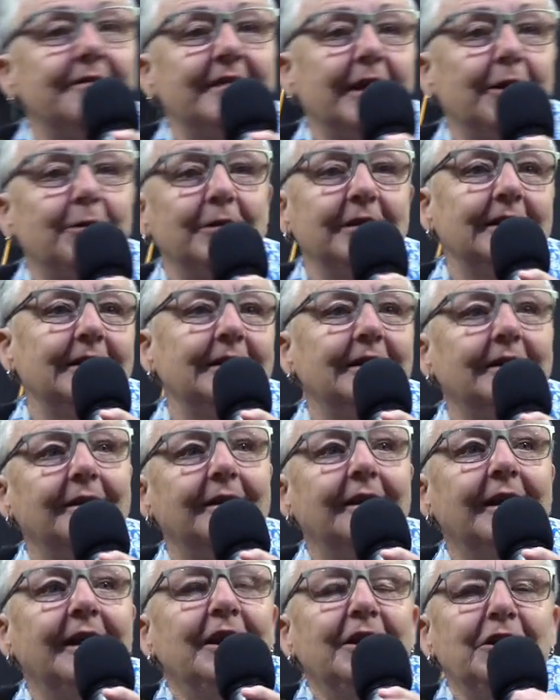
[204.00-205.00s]
they were
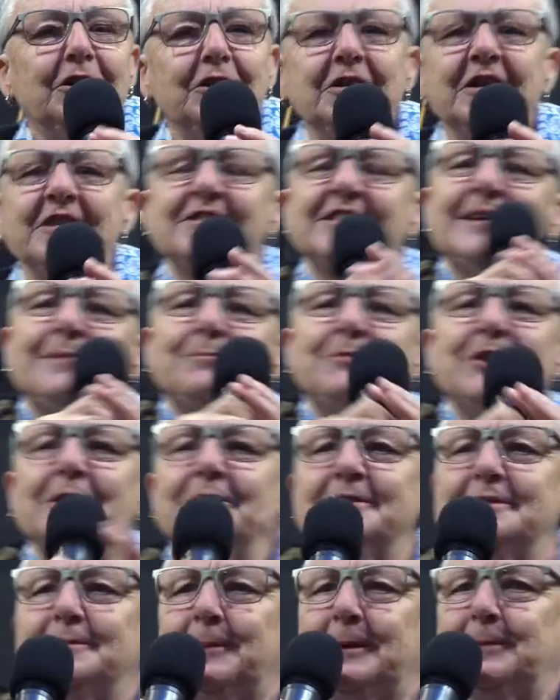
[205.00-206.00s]
little. You know,
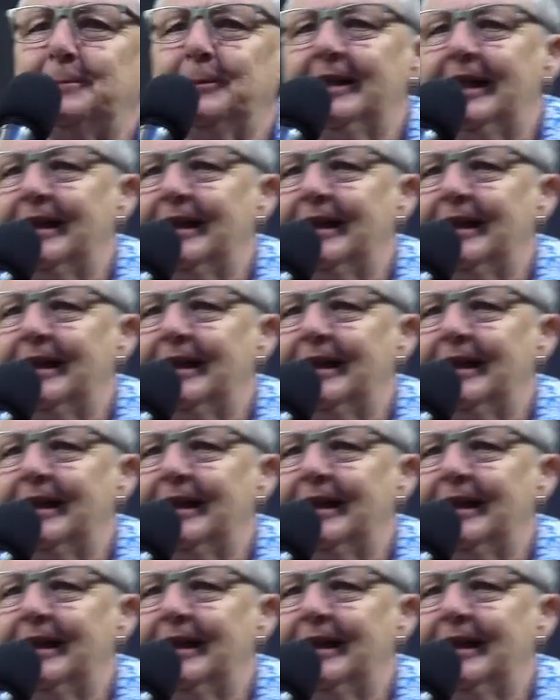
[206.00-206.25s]
sometimes people